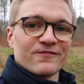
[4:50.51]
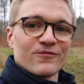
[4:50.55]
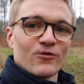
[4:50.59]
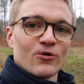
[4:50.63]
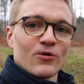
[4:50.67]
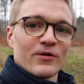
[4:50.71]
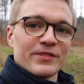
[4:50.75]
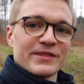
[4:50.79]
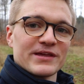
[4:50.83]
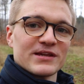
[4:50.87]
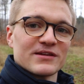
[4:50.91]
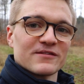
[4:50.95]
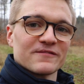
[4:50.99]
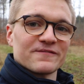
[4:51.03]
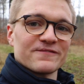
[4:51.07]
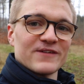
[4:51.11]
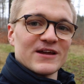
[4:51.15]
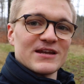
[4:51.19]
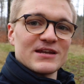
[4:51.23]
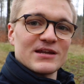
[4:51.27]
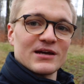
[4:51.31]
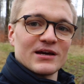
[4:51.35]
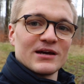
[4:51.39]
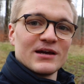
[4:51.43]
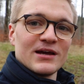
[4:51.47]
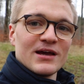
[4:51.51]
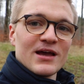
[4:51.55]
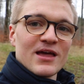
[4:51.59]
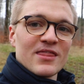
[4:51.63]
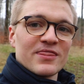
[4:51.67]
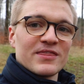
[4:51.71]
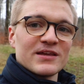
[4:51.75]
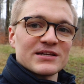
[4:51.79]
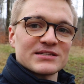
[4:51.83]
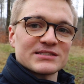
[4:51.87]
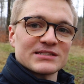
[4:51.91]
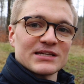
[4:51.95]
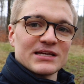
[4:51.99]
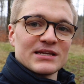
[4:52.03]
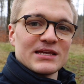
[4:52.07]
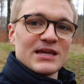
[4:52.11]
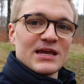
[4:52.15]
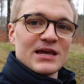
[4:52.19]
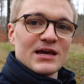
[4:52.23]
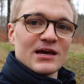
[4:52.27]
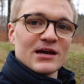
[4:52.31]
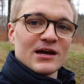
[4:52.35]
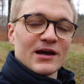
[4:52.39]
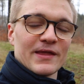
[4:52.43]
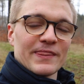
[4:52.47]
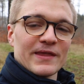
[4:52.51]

for the Defender this year,